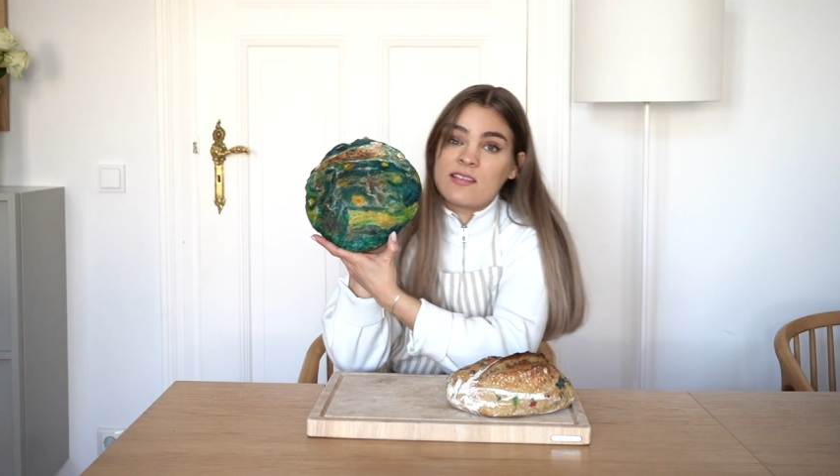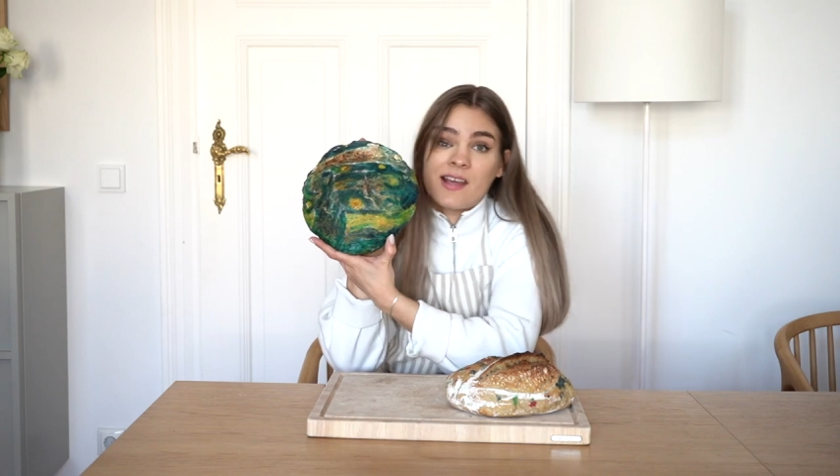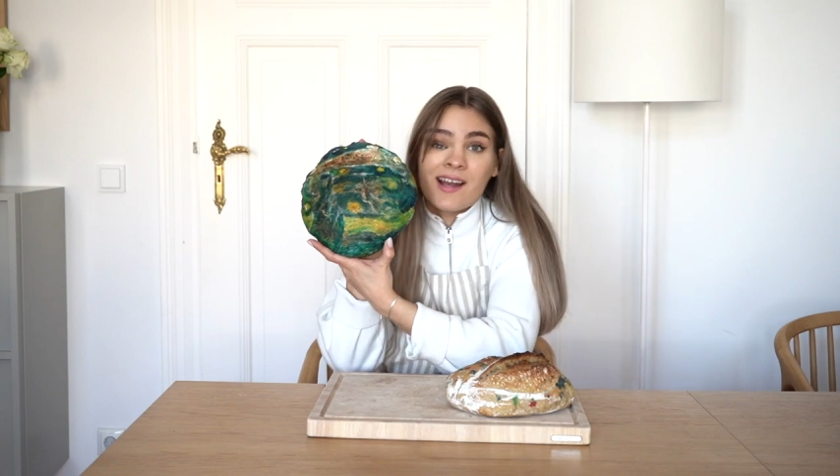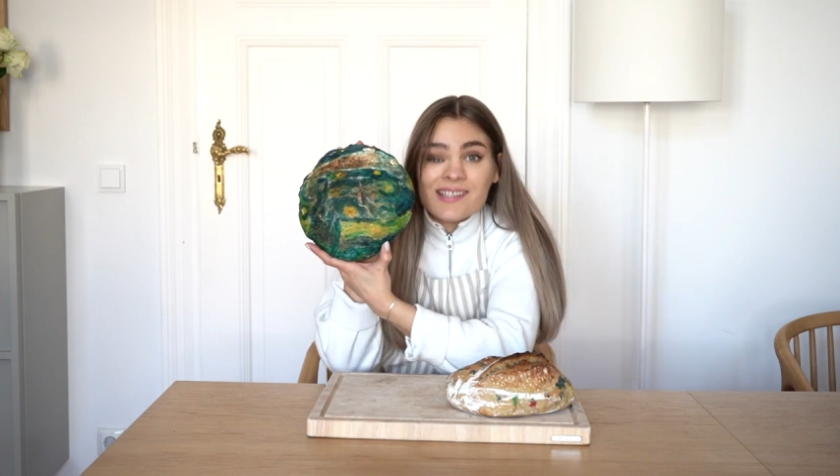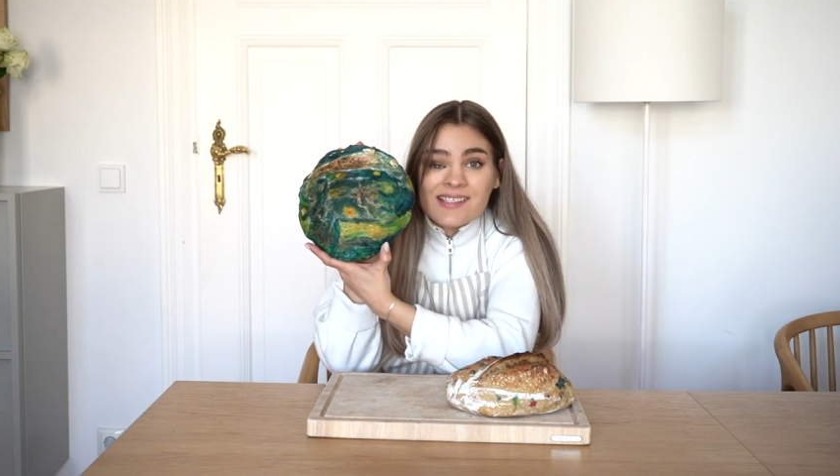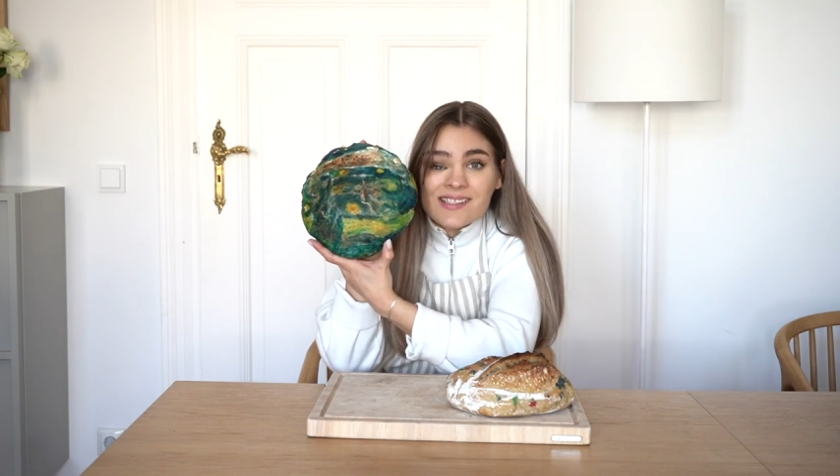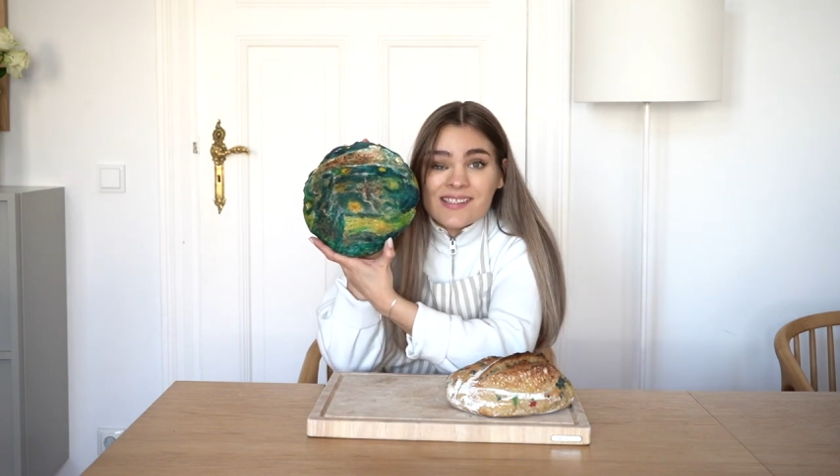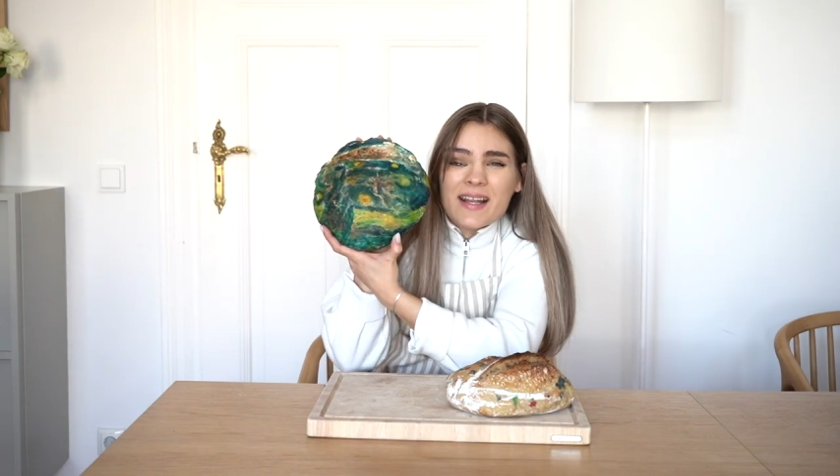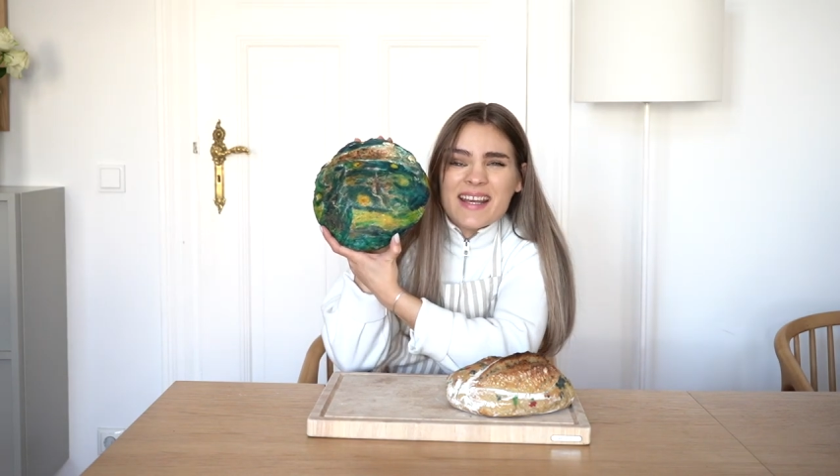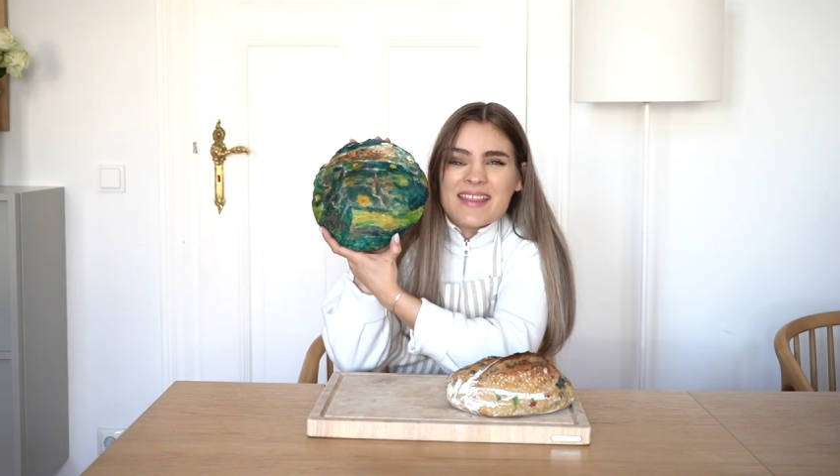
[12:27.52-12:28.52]
Yes,
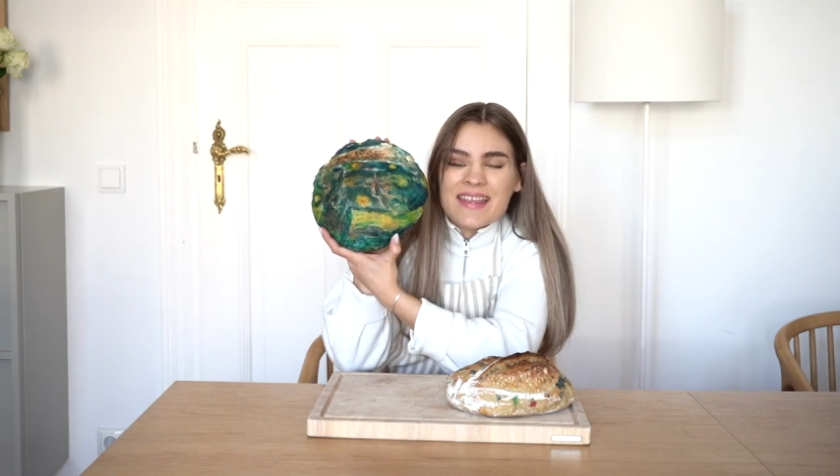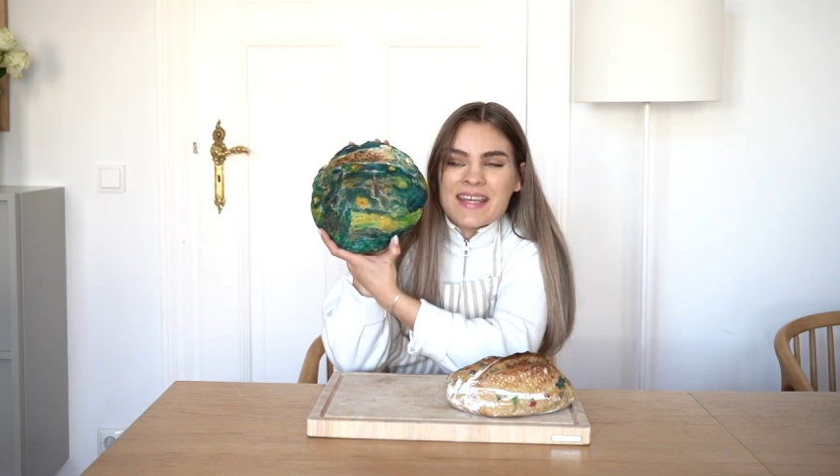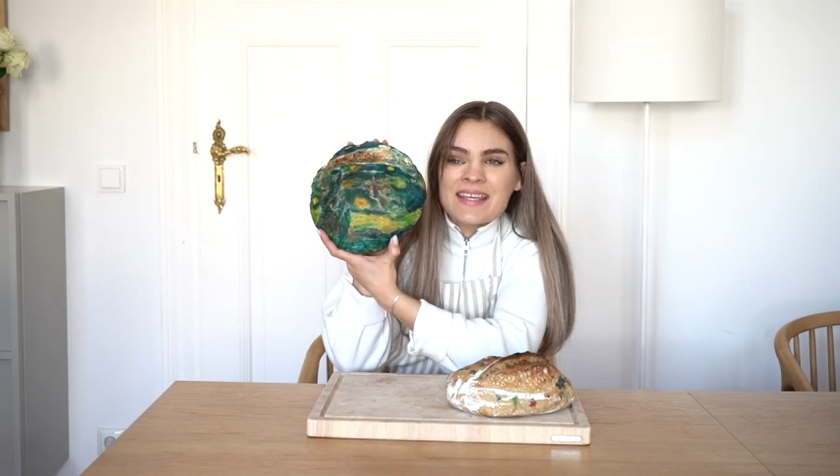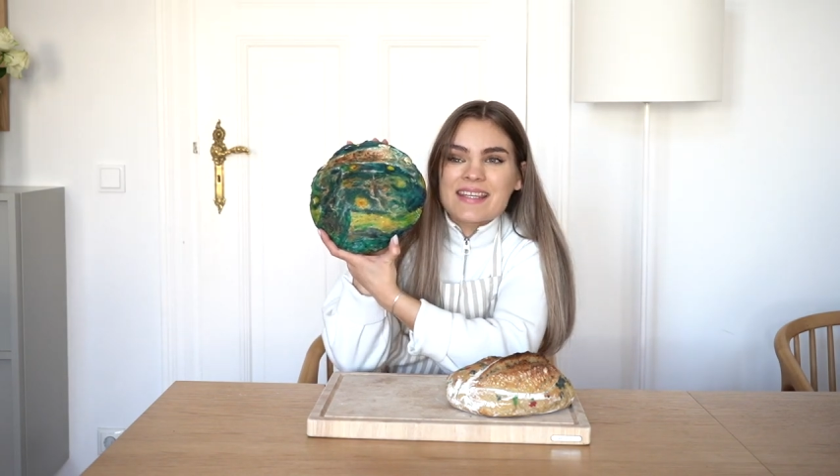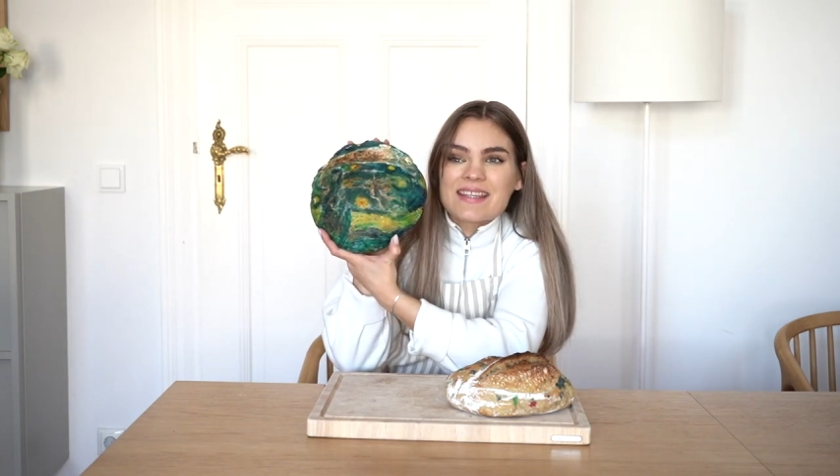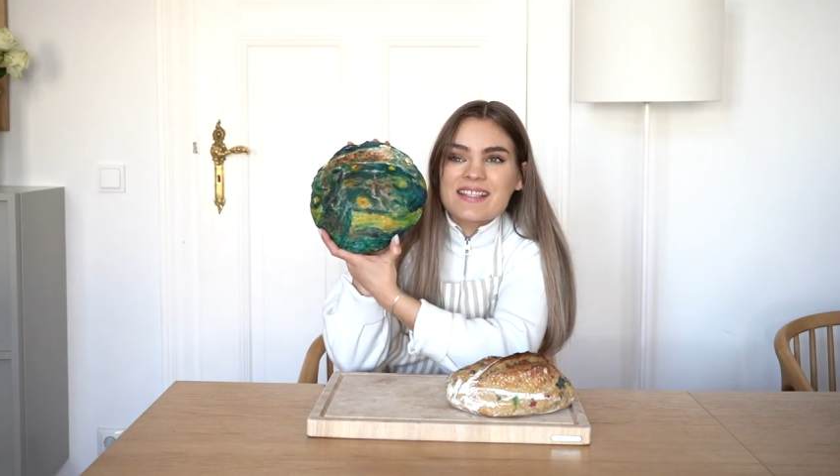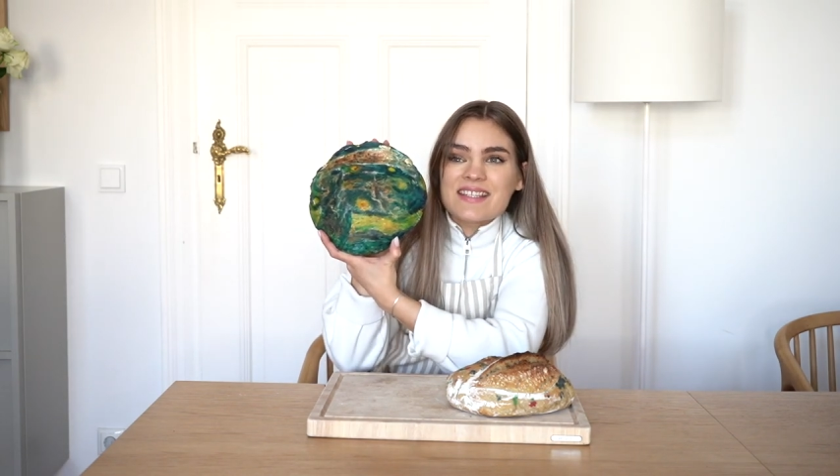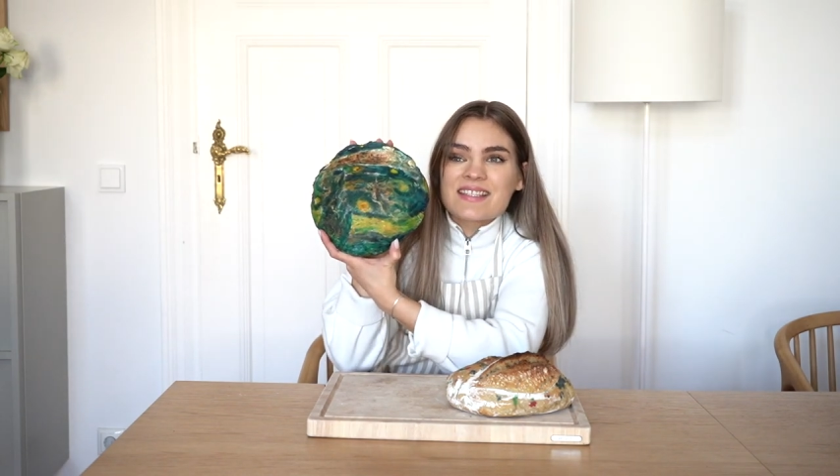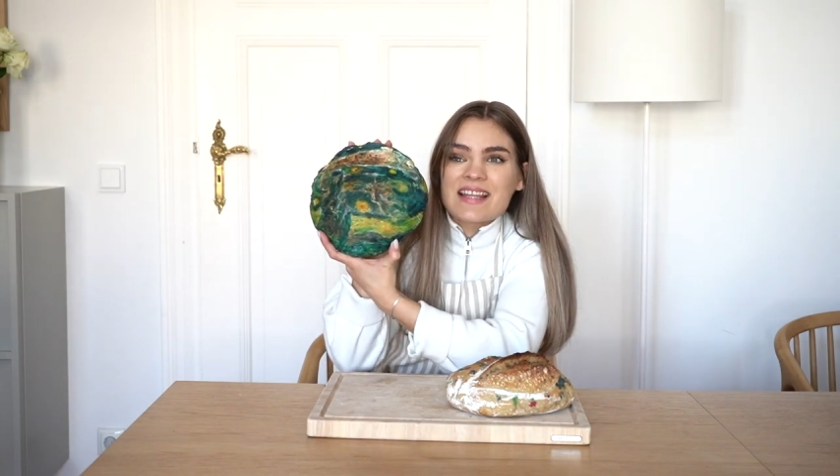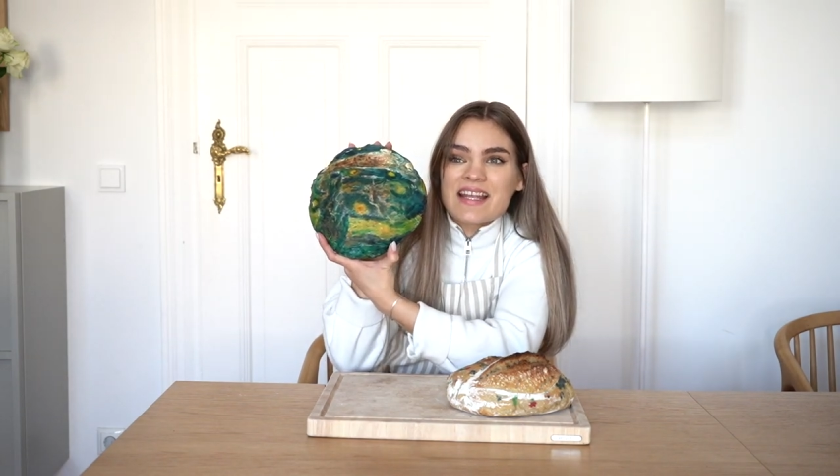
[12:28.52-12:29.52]
but I think this
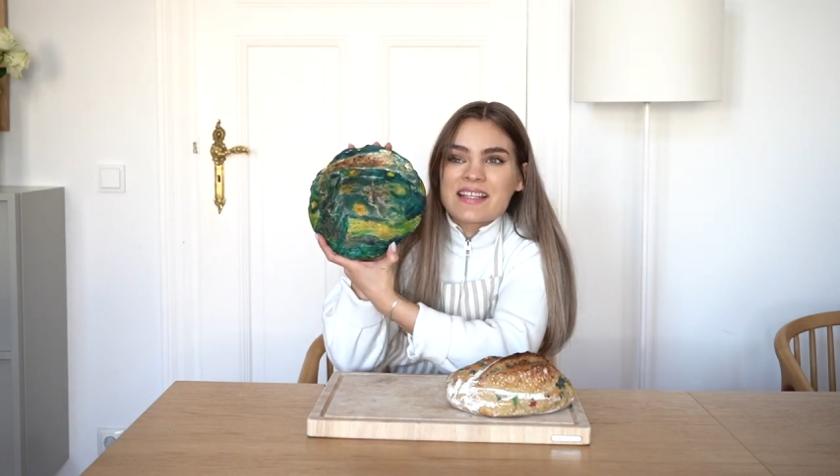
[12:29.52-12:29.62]
is like a